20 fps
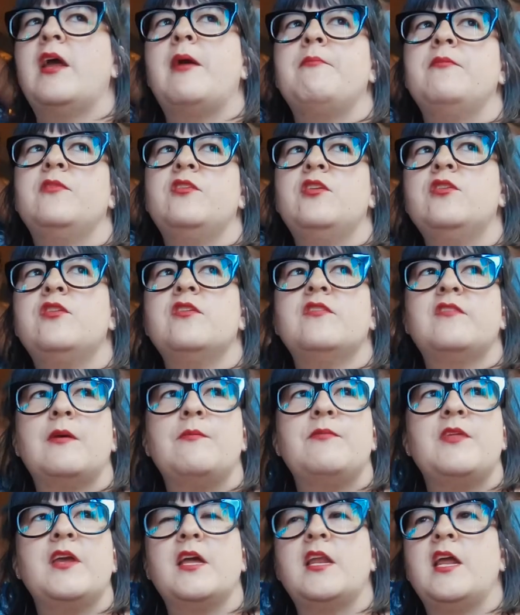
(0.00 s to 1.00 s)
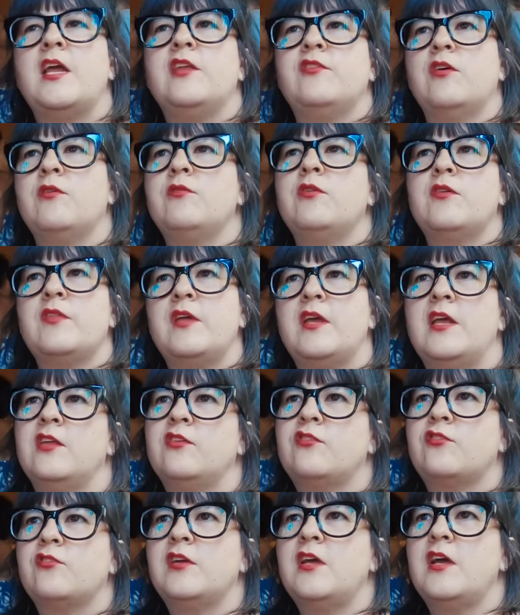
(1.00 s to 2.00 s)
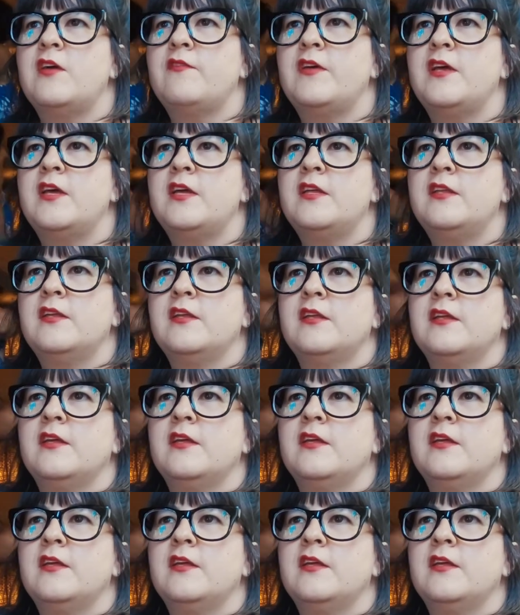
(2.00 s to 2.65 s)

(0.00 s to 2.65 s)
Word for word: when I'm new to something and I don't know the history of it.